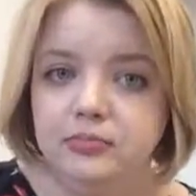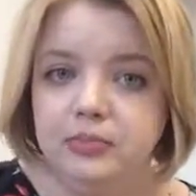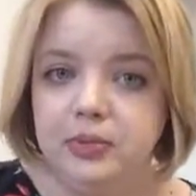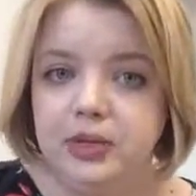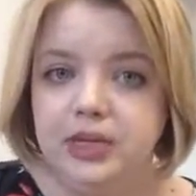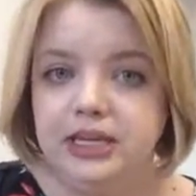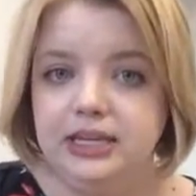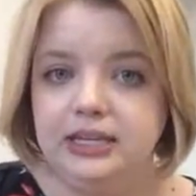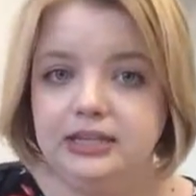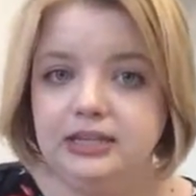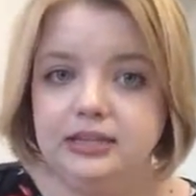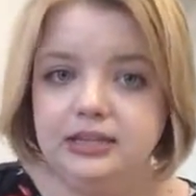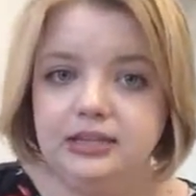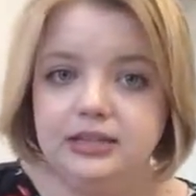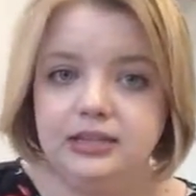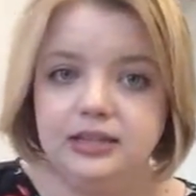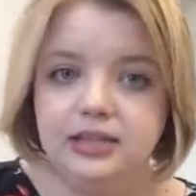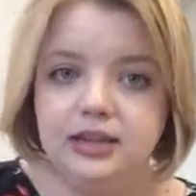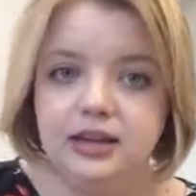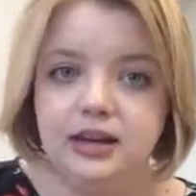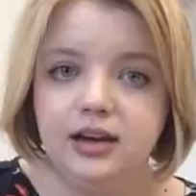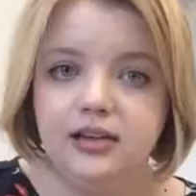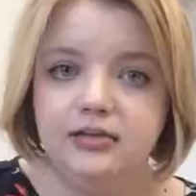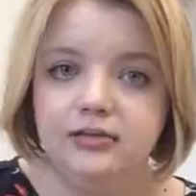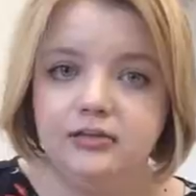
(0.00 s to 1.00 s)

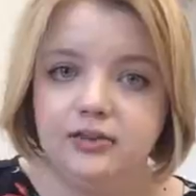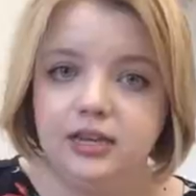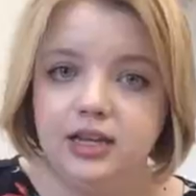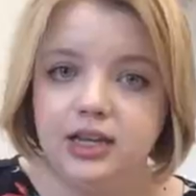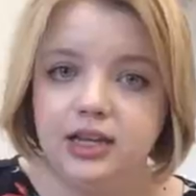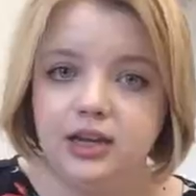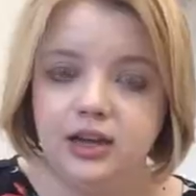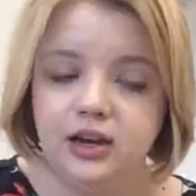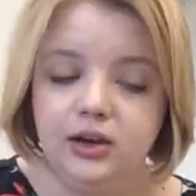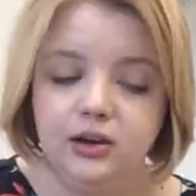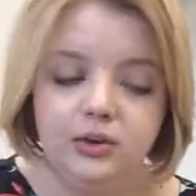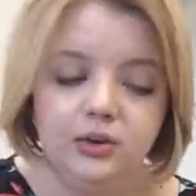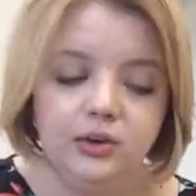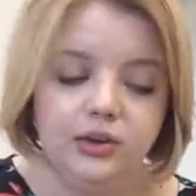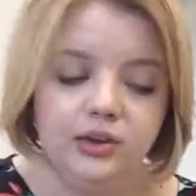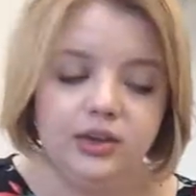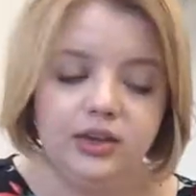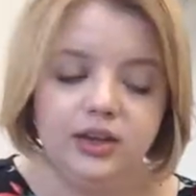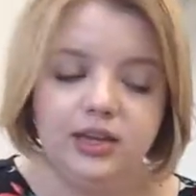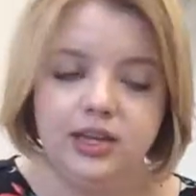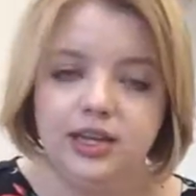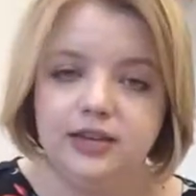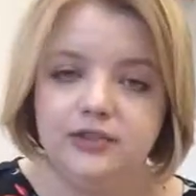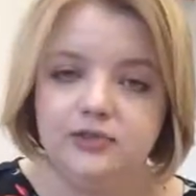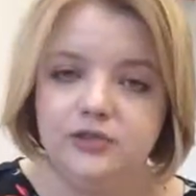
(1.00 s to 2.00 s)
piece of video
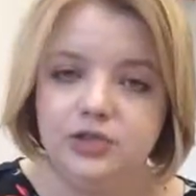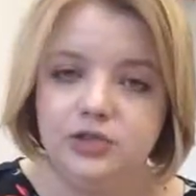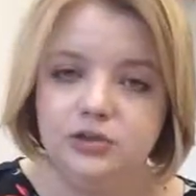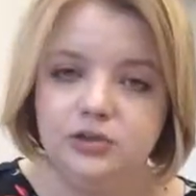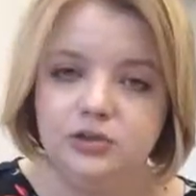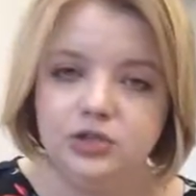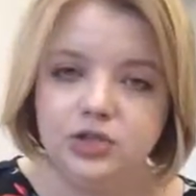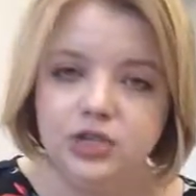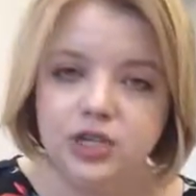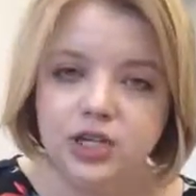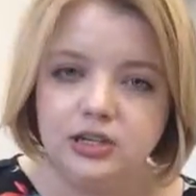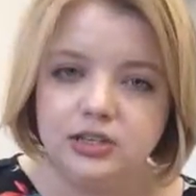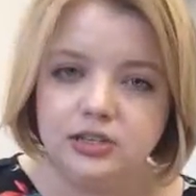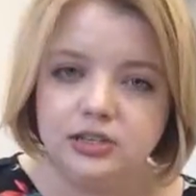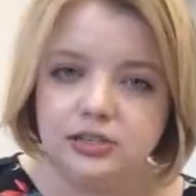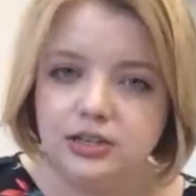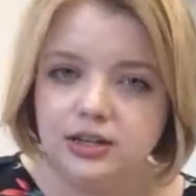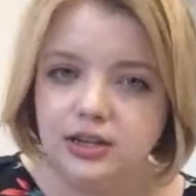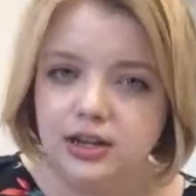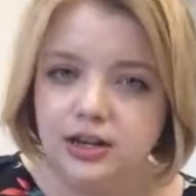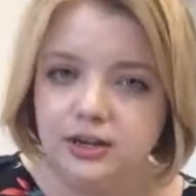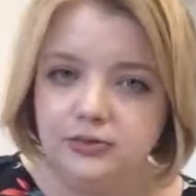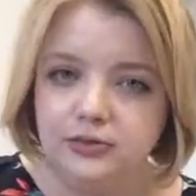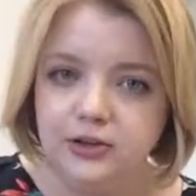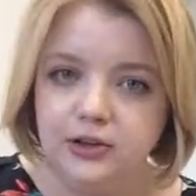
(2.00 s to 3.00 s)
that gives you just
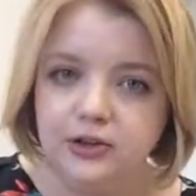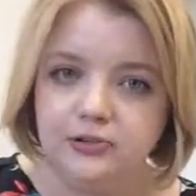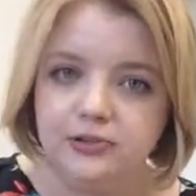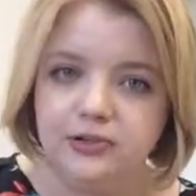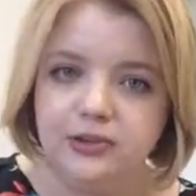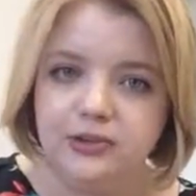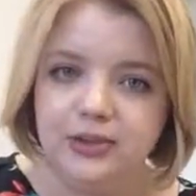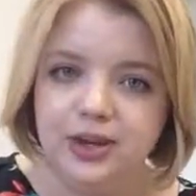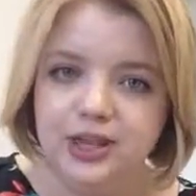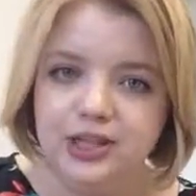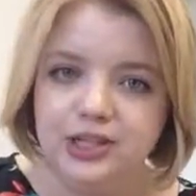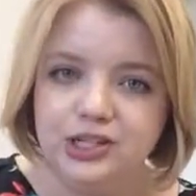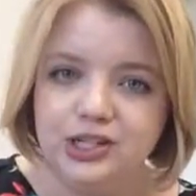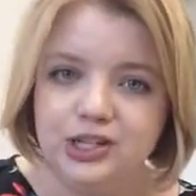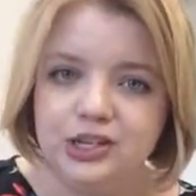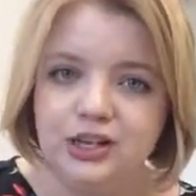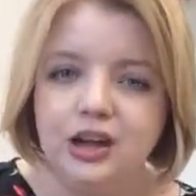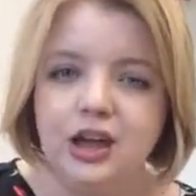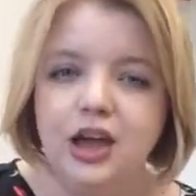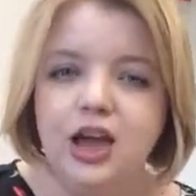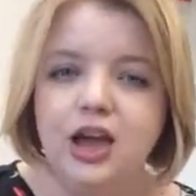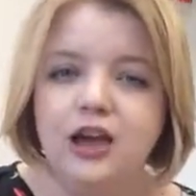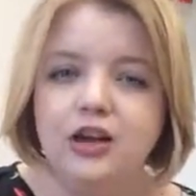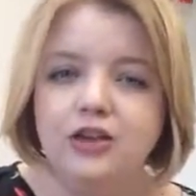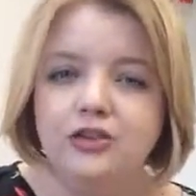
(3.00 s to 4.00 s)
enough
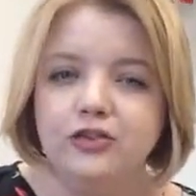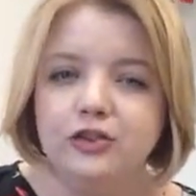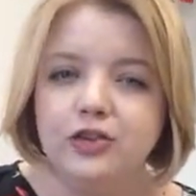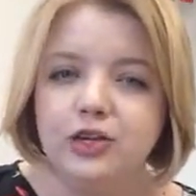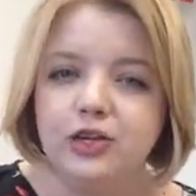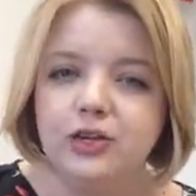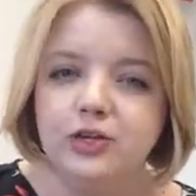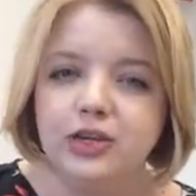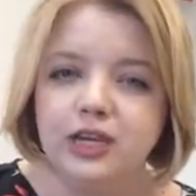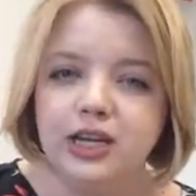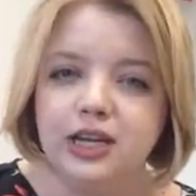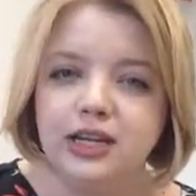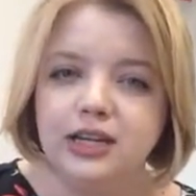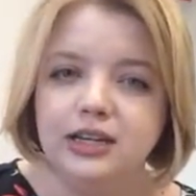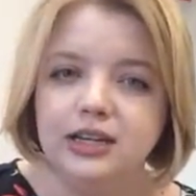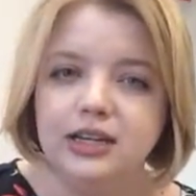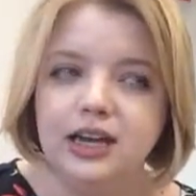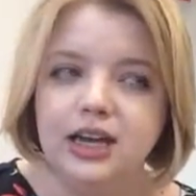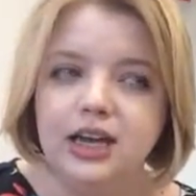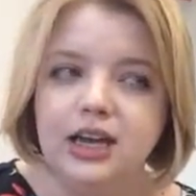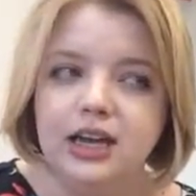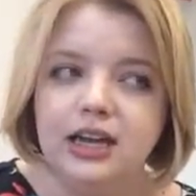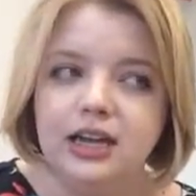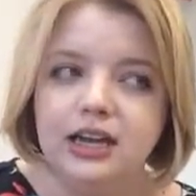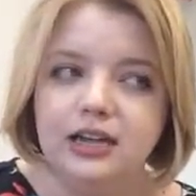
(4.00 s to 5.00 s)
information for you to
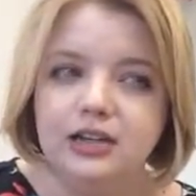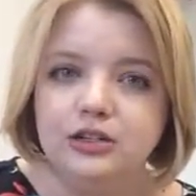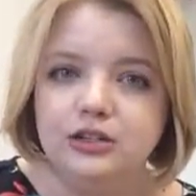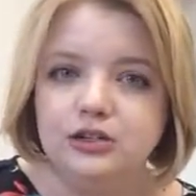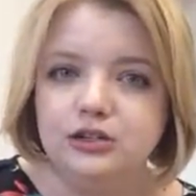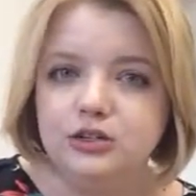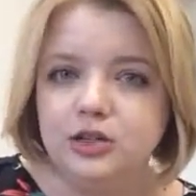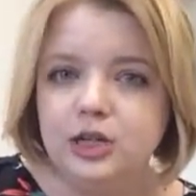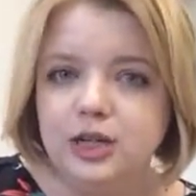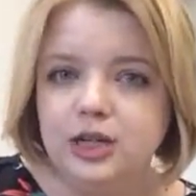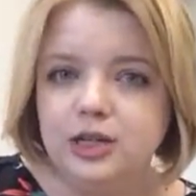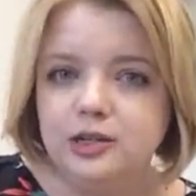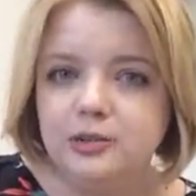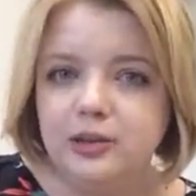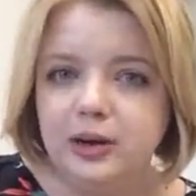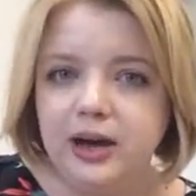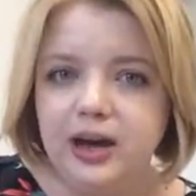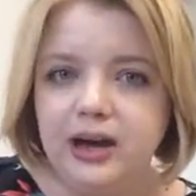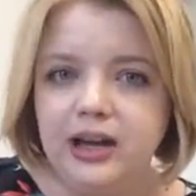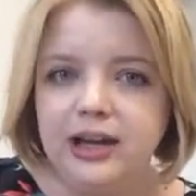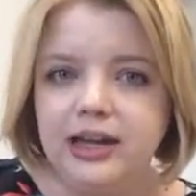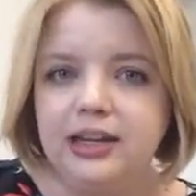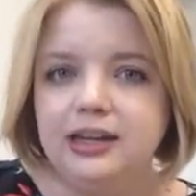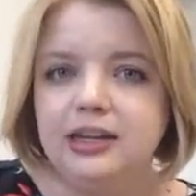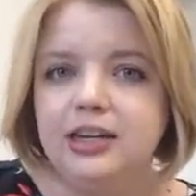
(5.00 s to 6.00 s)
get intrigued
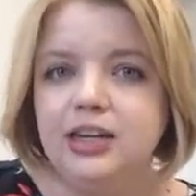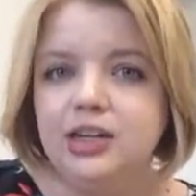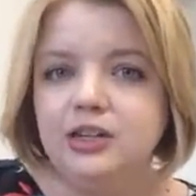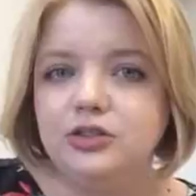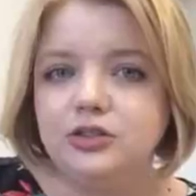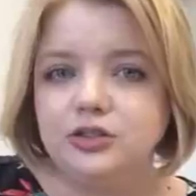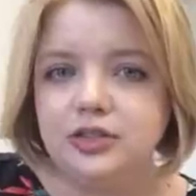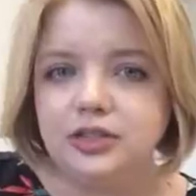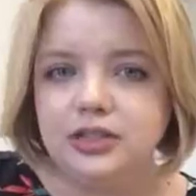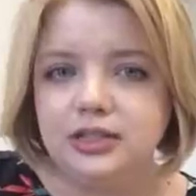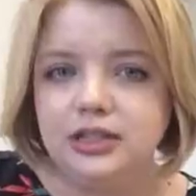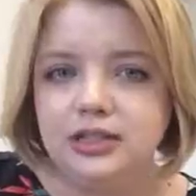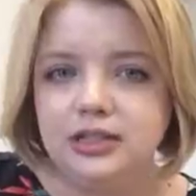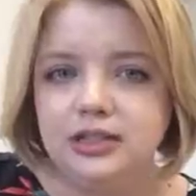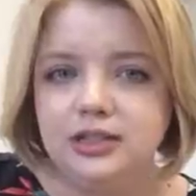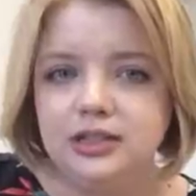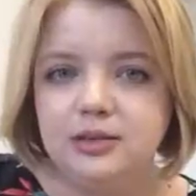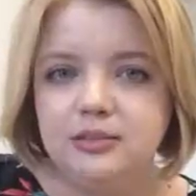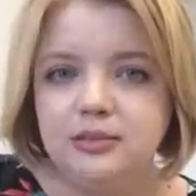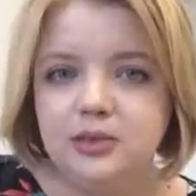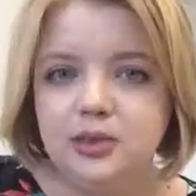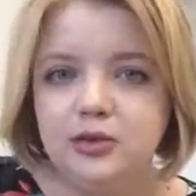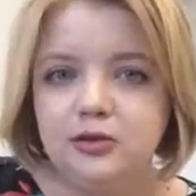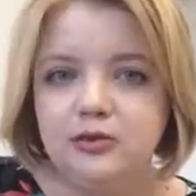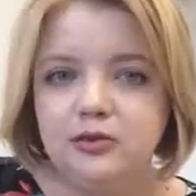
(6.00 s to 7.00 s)
by and interested in
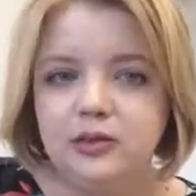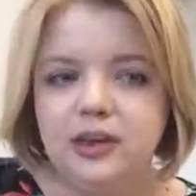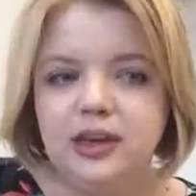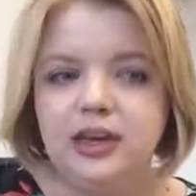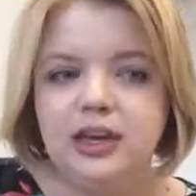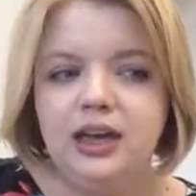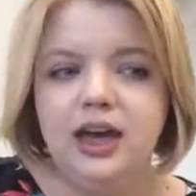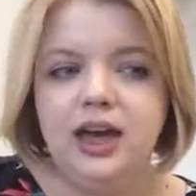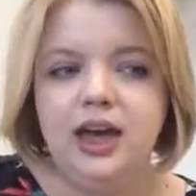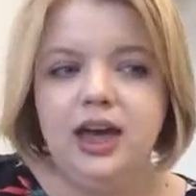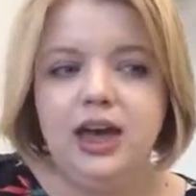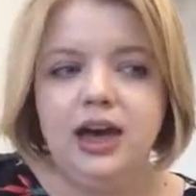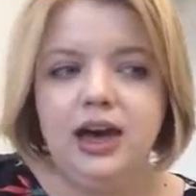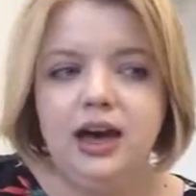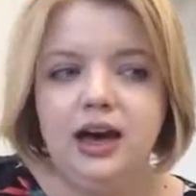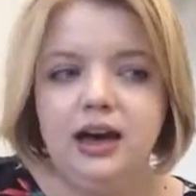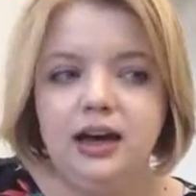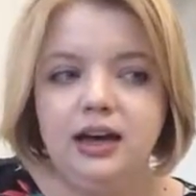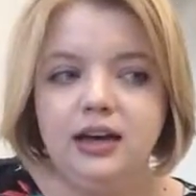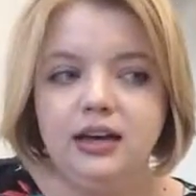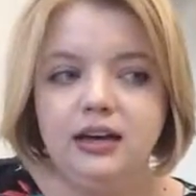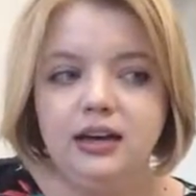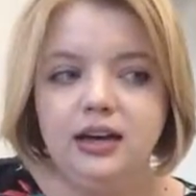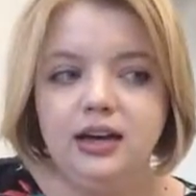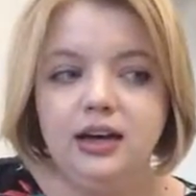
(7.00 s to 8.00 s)
the movie,
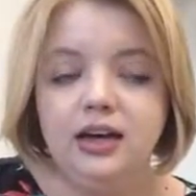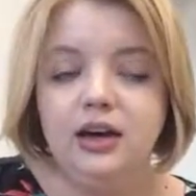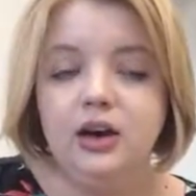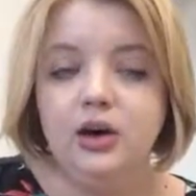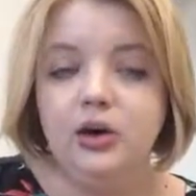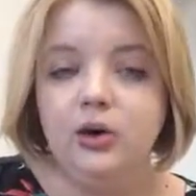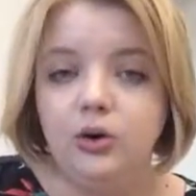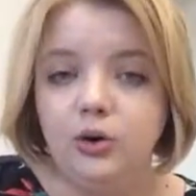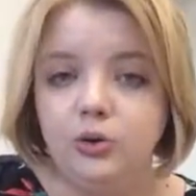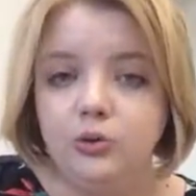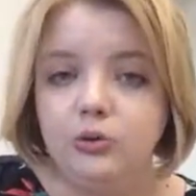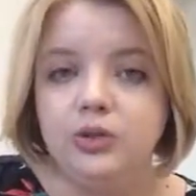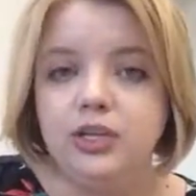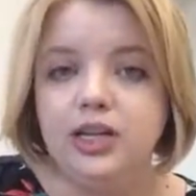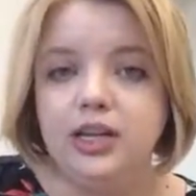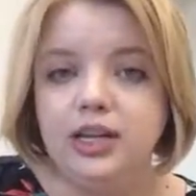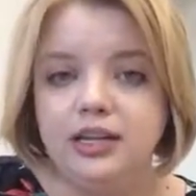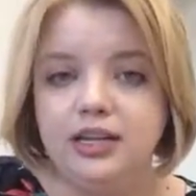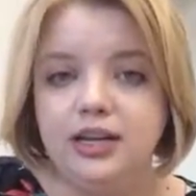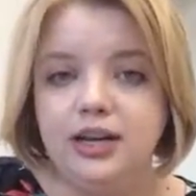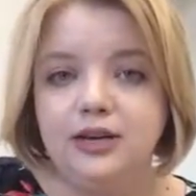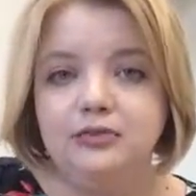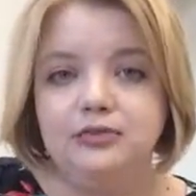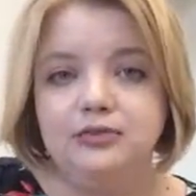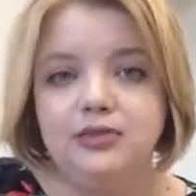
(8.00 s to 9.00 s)
only
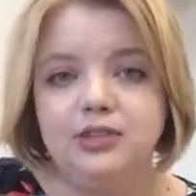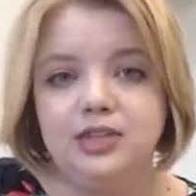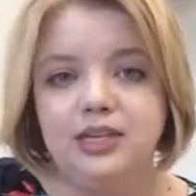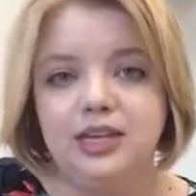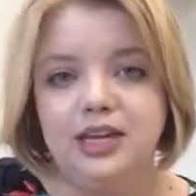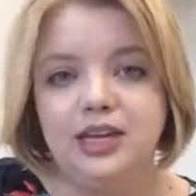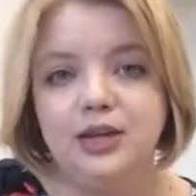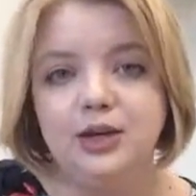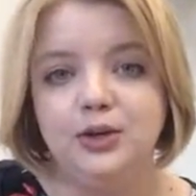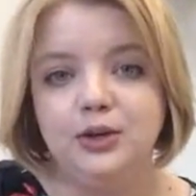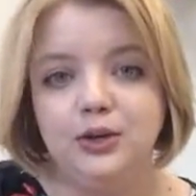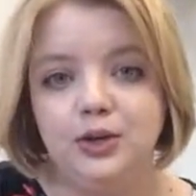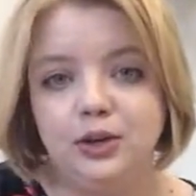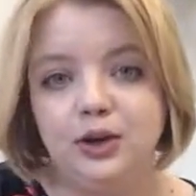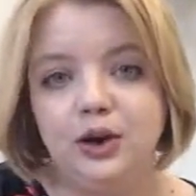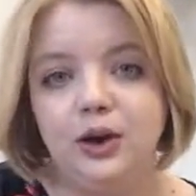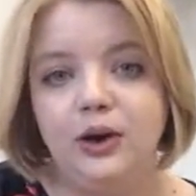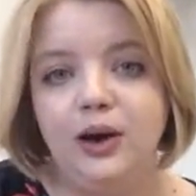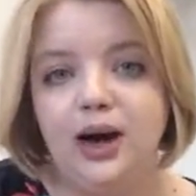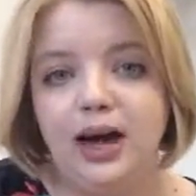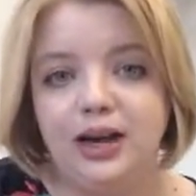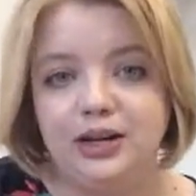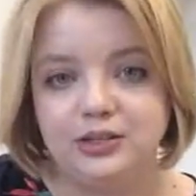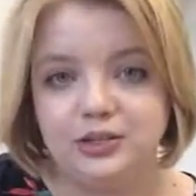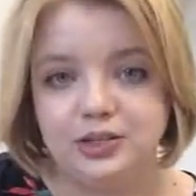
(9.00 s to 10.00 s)
enough to get you to
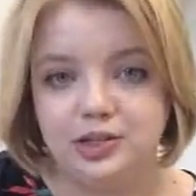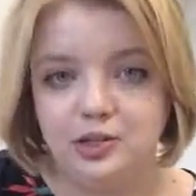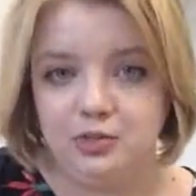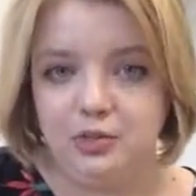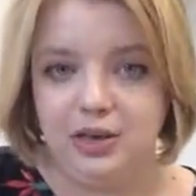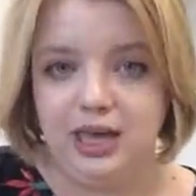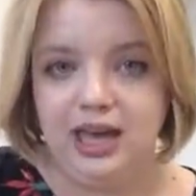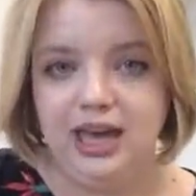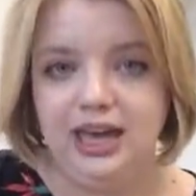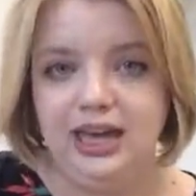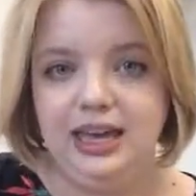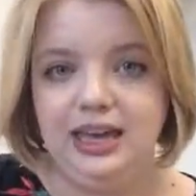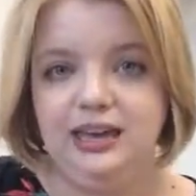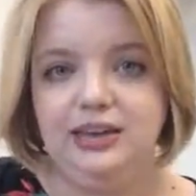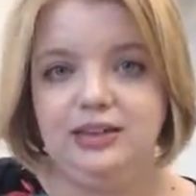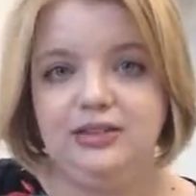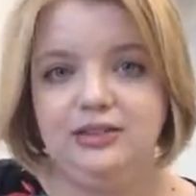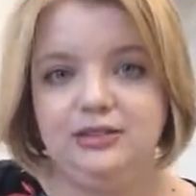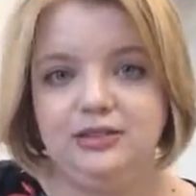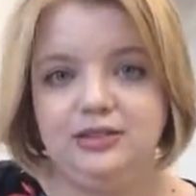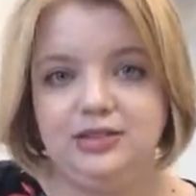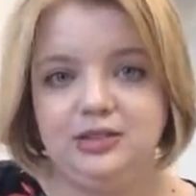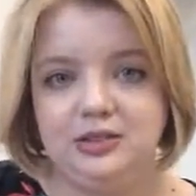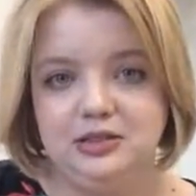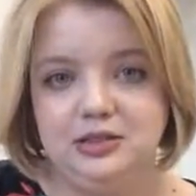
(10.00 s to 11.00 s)
go actually pay